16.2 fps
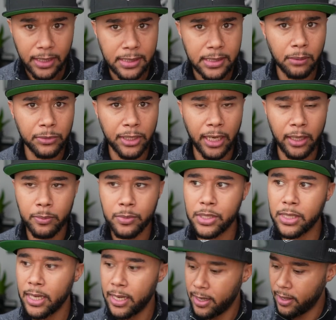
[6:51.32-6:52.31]

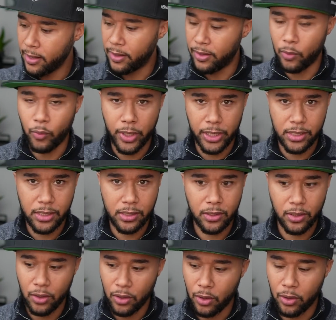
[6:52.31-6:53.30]
sometimes the
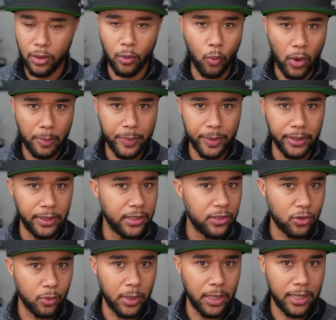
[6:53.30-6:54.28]
wrist or the weapon needs
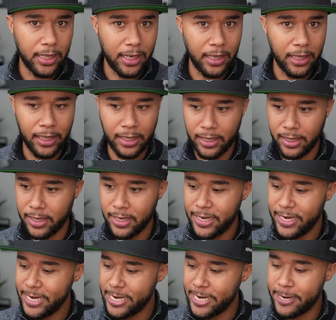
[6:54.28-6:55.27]
to be kind of like
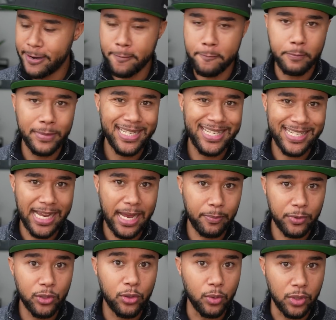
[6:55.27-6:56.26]

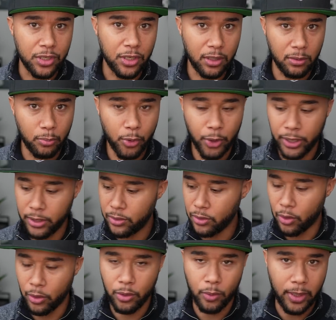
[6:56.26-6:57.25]
snapped to a certain point,
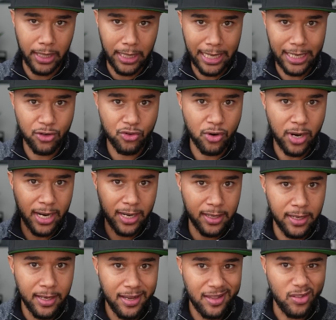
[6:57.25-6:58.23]
or you want to like
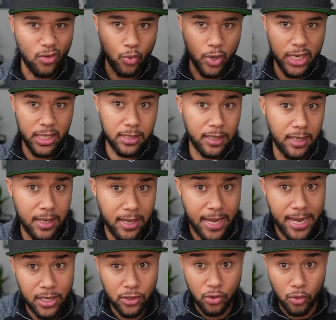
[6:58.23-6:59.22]
track the wrist
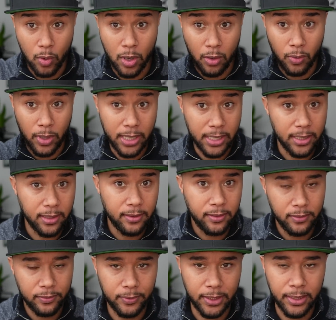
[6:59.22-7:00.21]
as you are running,
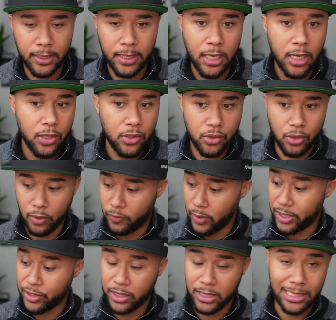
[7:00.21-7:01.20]
right? So if
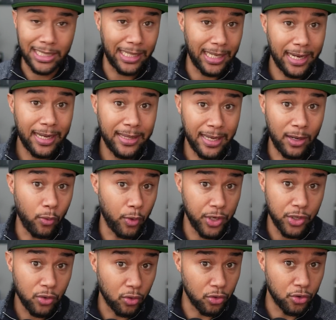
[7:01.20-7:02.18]
you actually select that
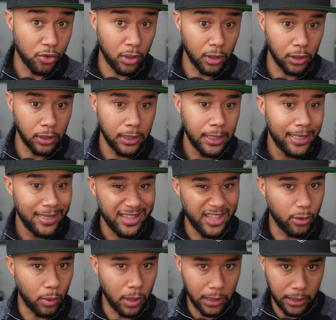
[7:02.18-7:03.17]
wrist controller,
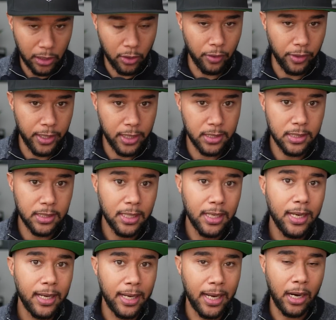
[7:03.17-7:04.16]
double click on this,
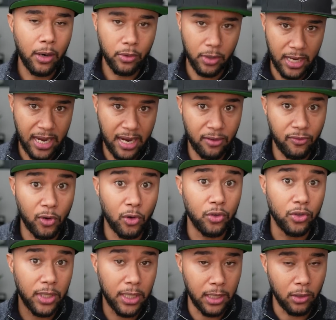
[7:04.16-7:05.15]
now you have
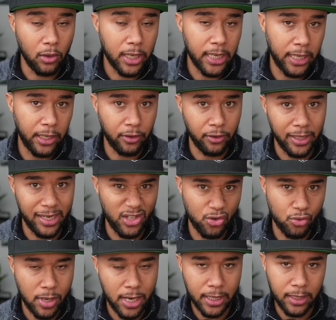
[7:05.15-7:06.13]
a locator that
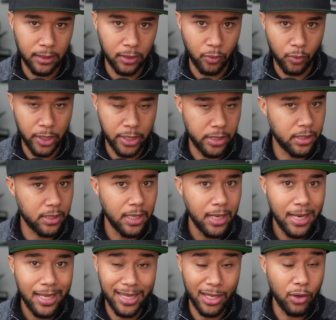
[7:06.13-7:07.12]
is tracking the wrist.
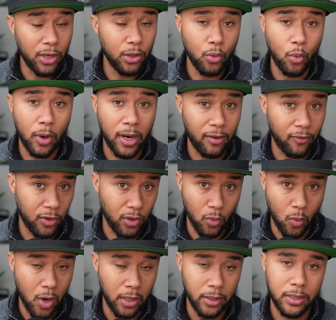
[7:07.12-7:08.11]
Then you can do whatever you
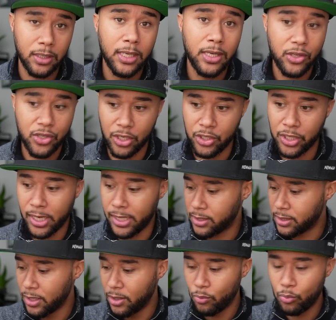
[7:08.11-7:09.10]
want, such
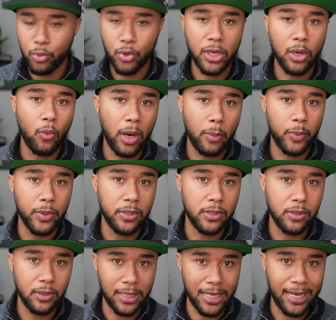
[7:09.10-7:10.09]
as putting
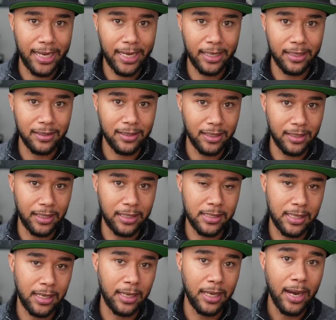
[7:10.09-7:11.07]
weapons on the hand and then
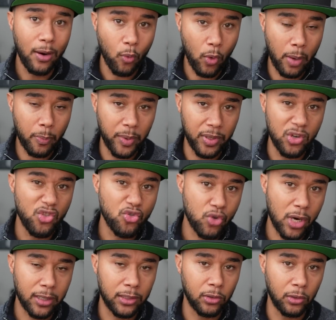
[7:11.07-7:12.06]
say weapon
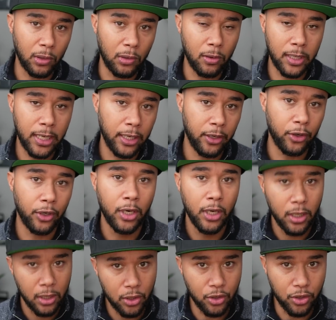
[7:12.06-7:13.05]
track to the locator,
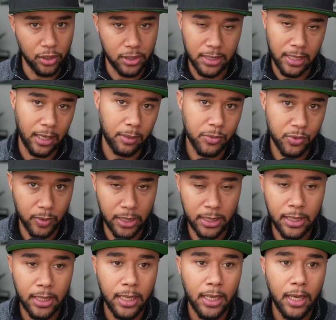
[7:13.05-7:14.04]
good times, right?